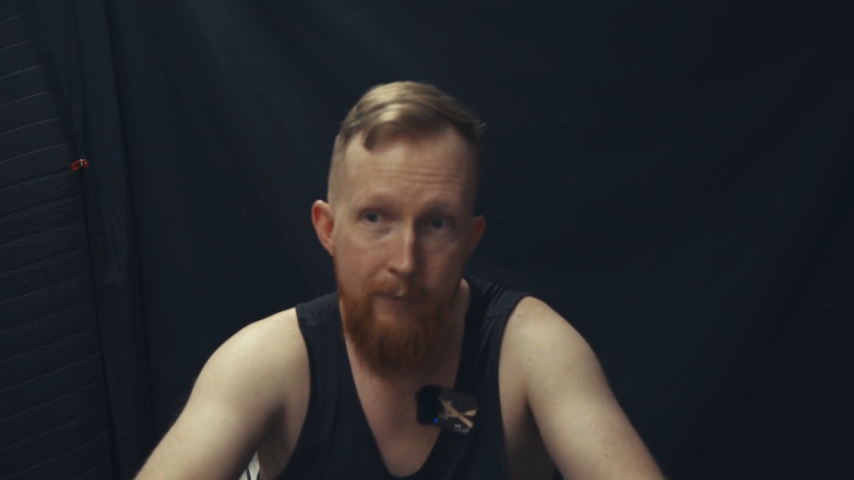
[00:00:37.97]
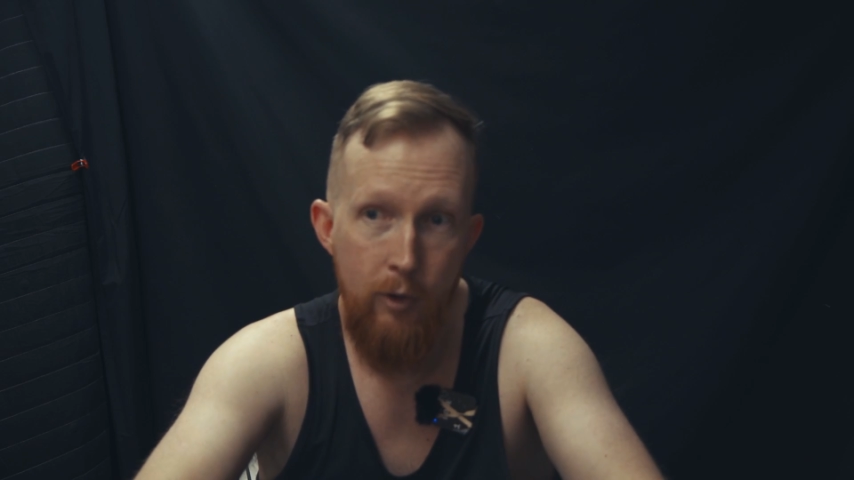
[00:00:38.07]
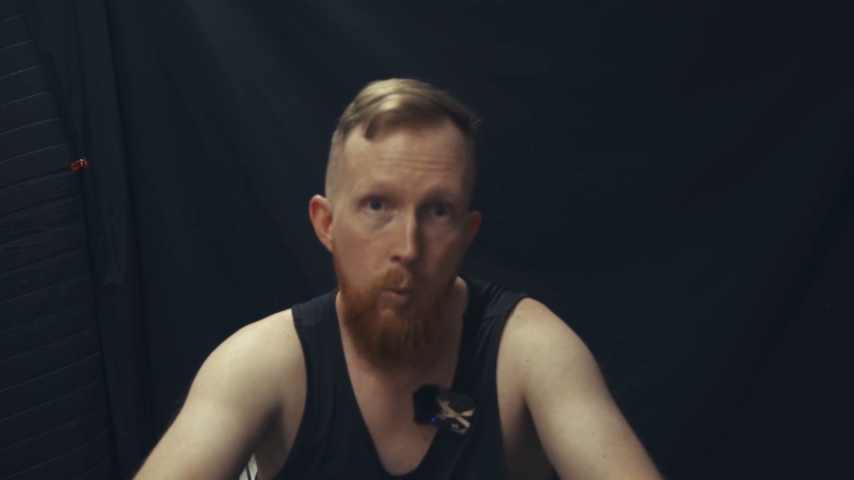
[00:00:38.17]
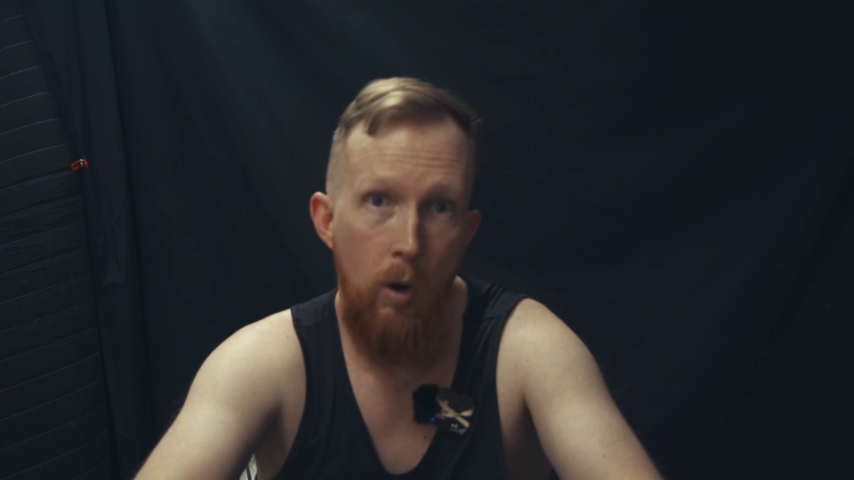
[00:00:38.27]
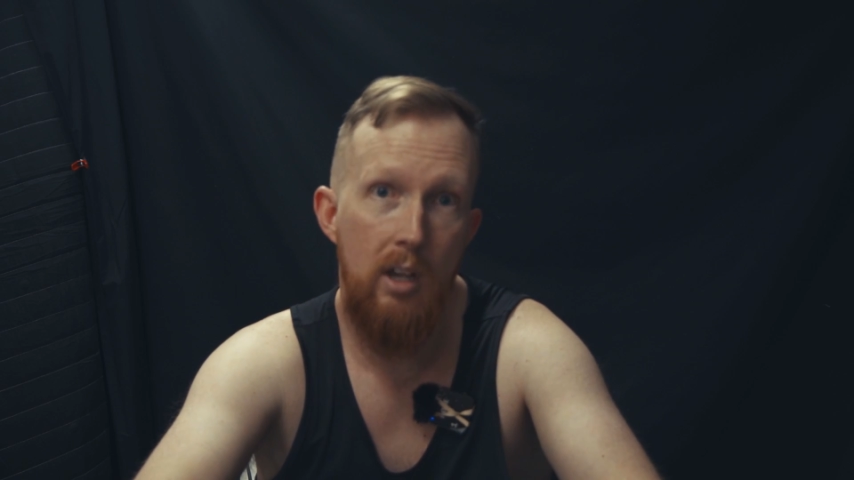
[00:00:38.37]
if
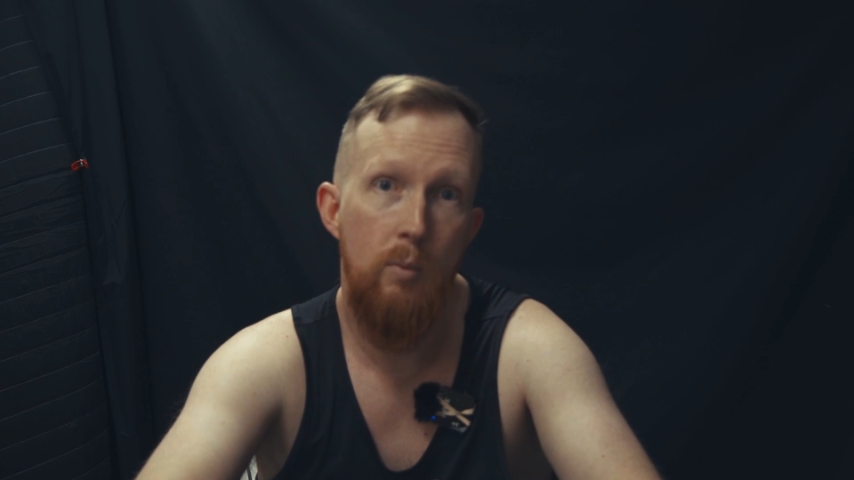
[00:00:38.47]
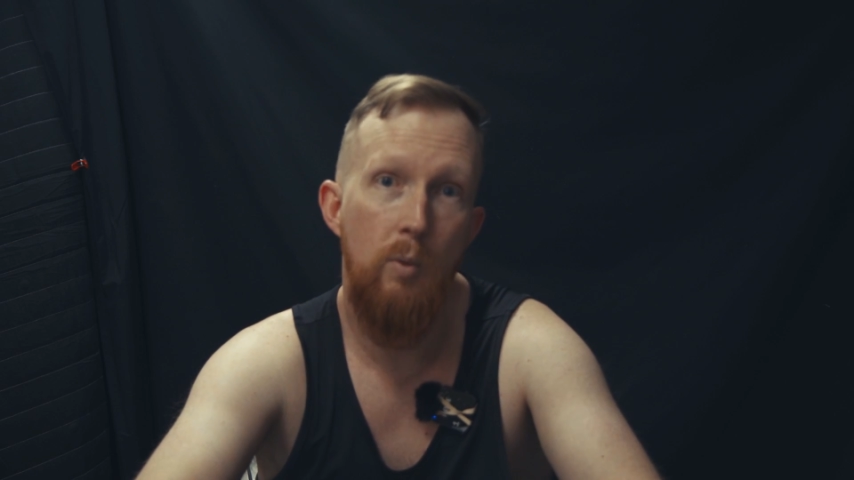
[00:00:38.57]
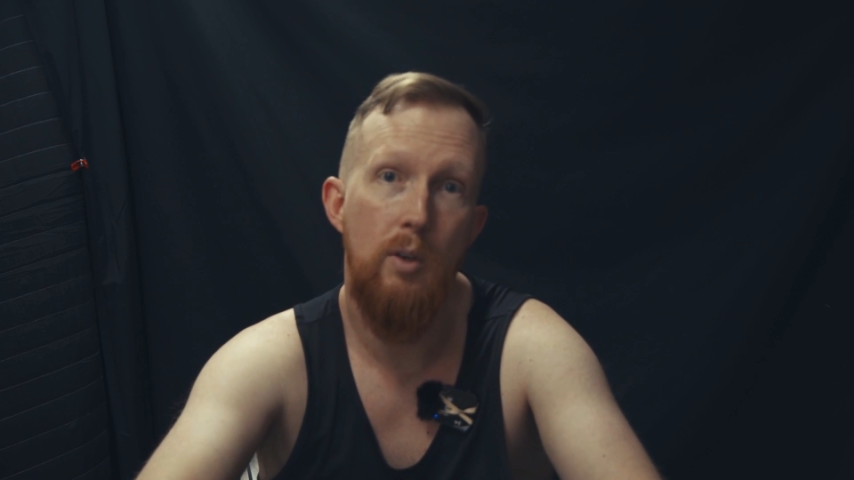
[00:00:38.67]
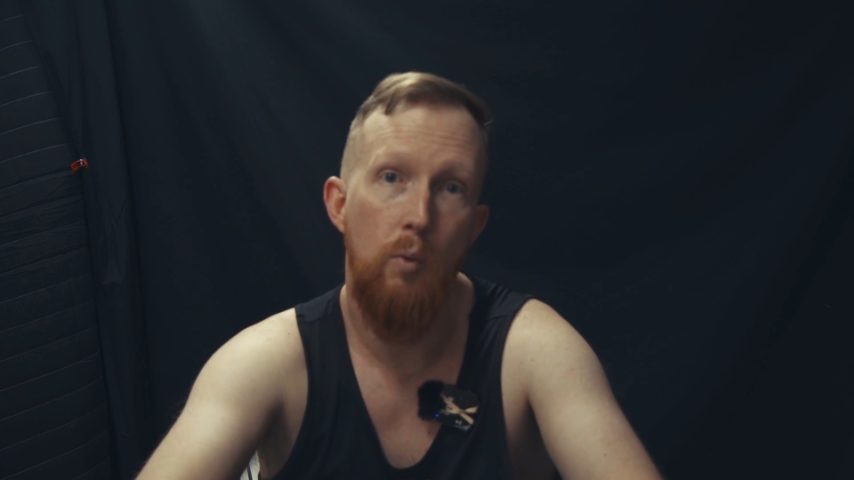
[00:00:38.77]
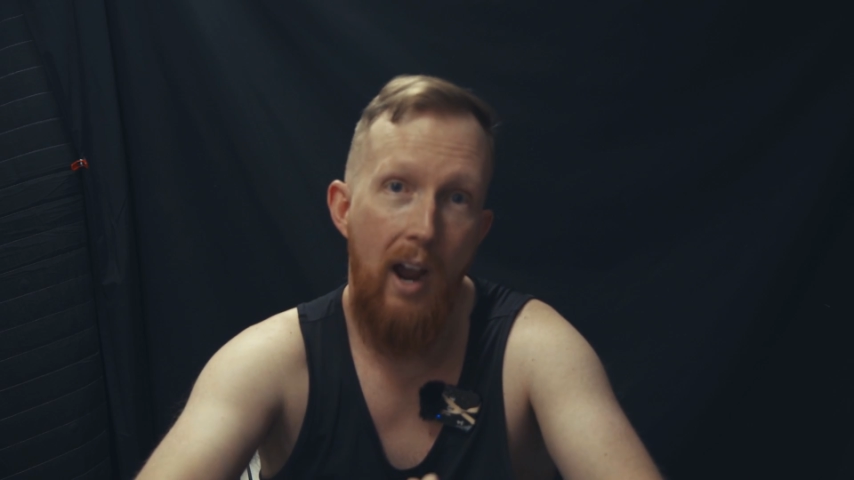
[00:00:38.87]
you're working
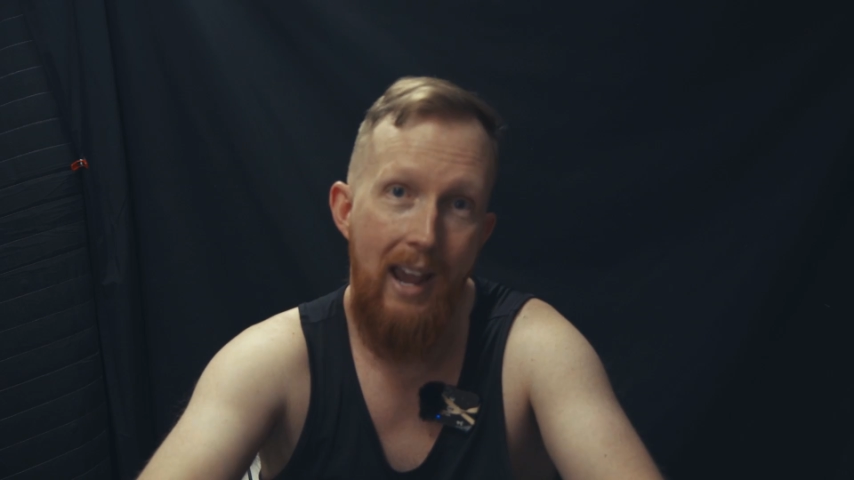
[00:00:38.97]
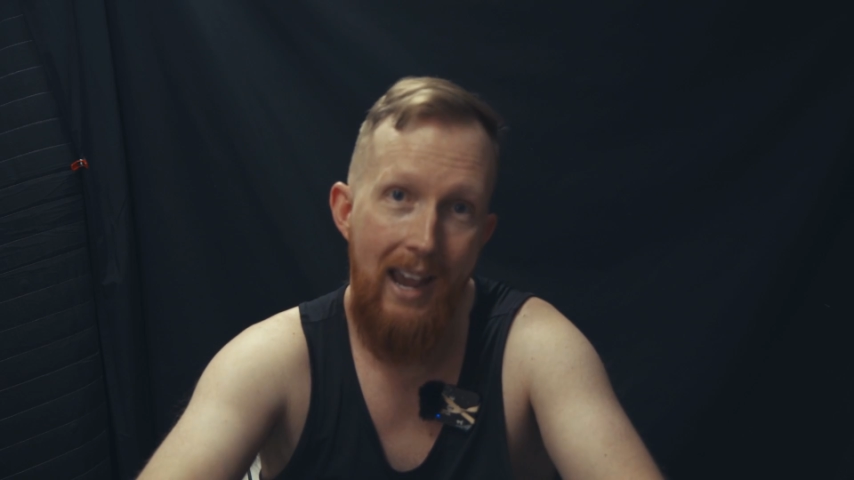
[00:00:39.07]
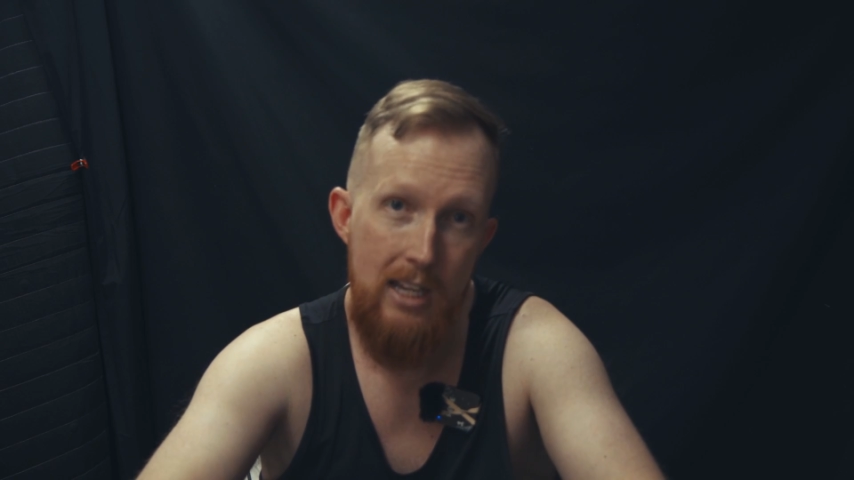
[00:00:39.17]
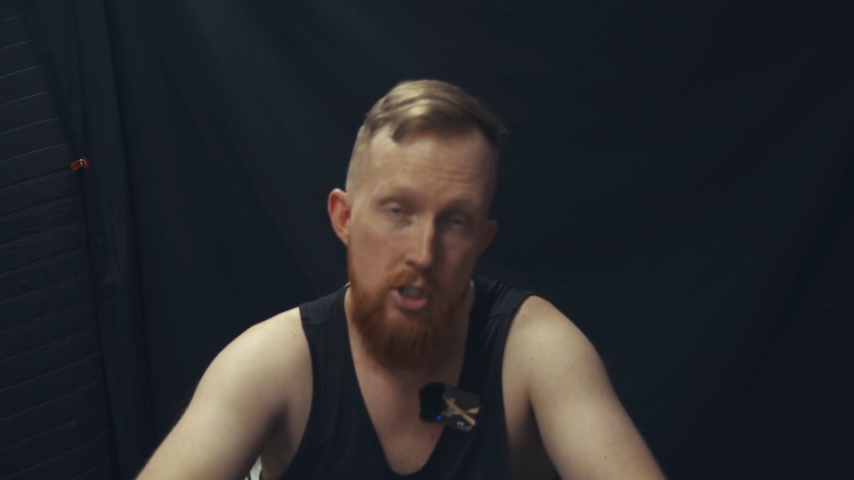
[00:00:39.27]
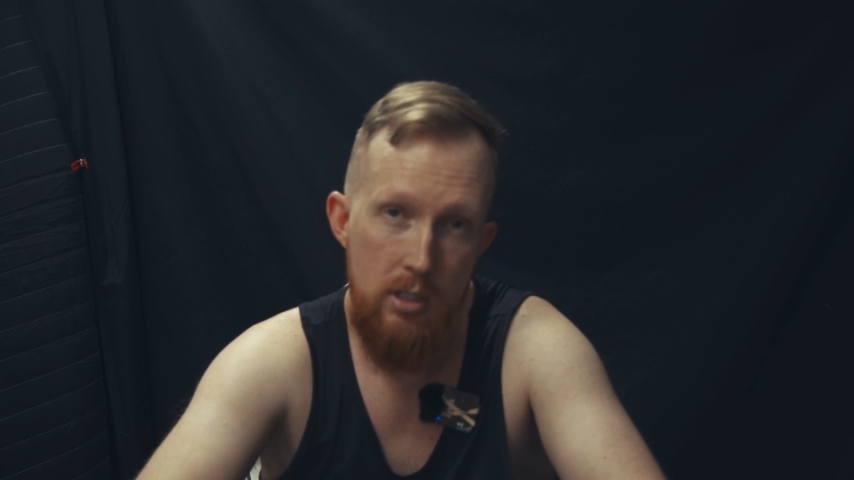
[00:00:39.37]
with the right
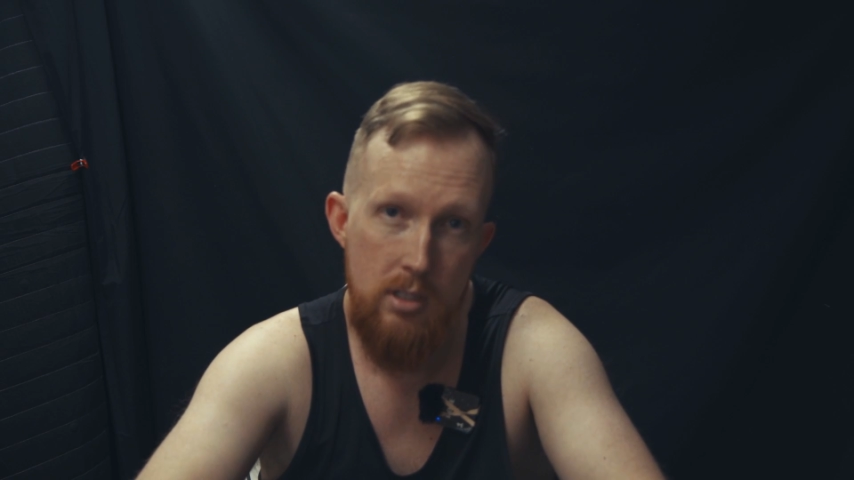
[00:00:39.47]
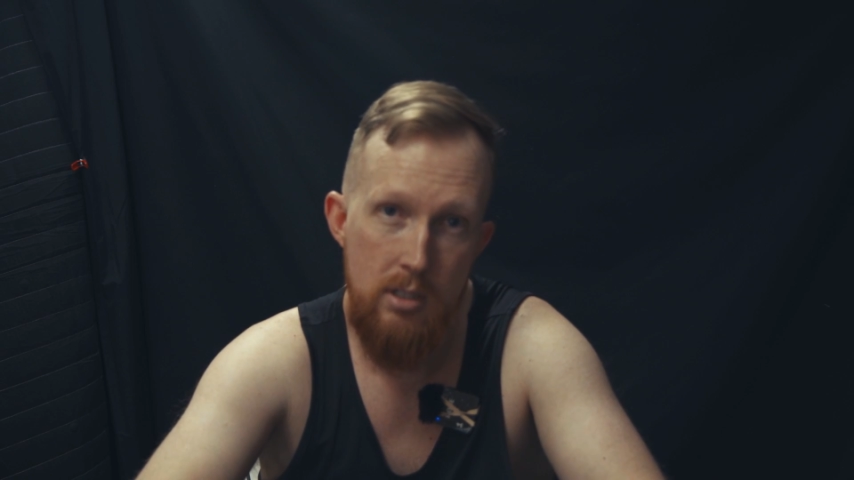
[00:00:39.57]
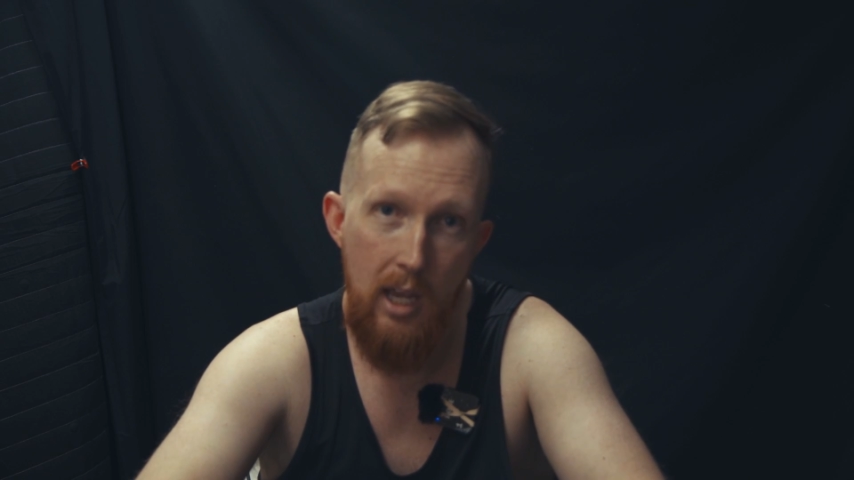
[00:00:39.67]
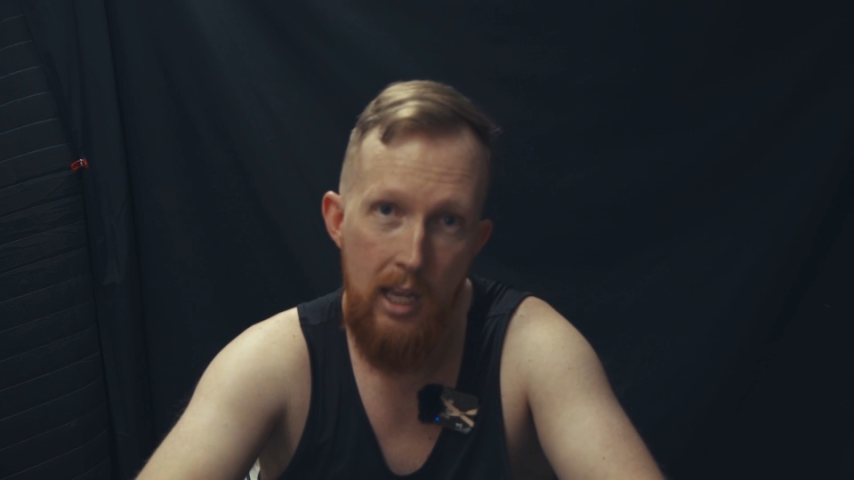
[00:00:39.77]
agents